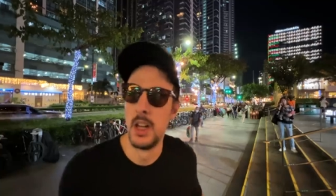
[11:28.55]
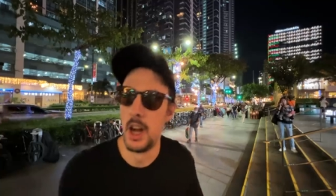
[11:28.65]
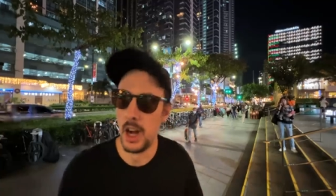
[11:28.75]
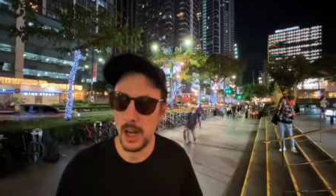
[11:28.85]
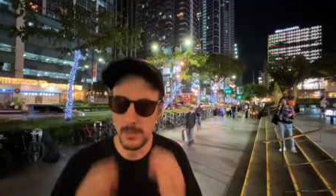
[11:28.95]

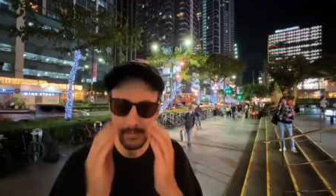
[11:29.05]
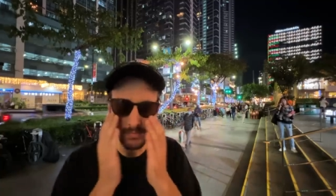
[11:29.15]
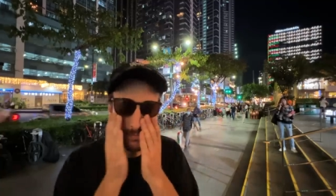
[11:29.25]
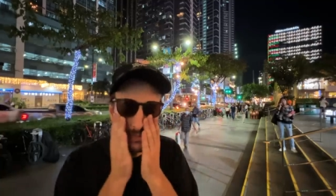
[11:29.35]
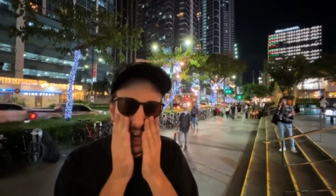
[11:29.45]
Um,
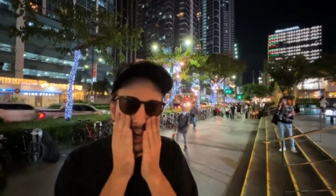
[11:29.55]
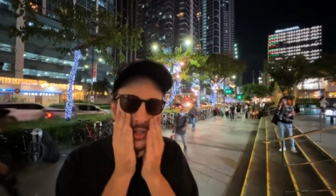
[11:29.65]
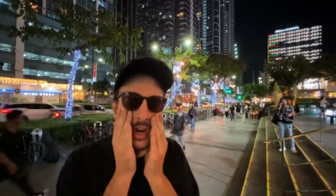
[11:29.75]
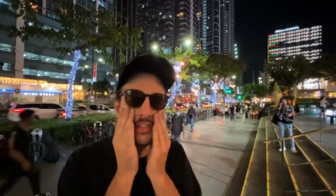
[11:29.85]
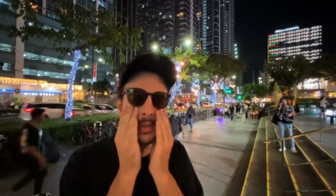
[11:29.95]
yeah,
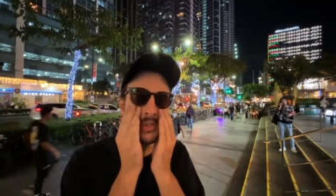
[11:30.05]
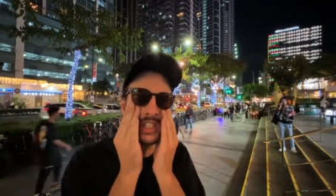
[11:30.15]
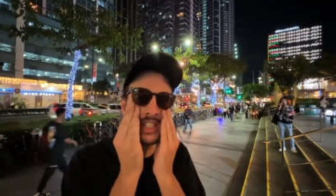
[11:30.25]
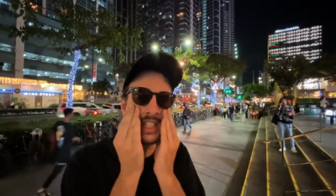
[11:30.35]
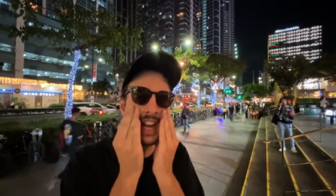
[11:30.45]
traffic was
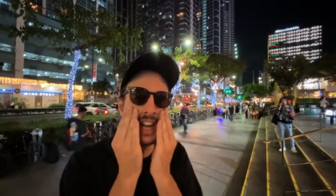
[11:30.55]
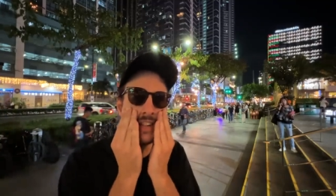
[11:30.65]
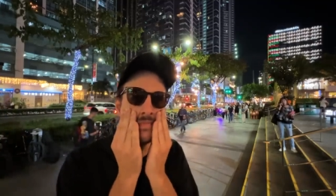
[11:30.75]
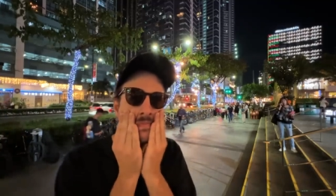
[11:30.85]
insane.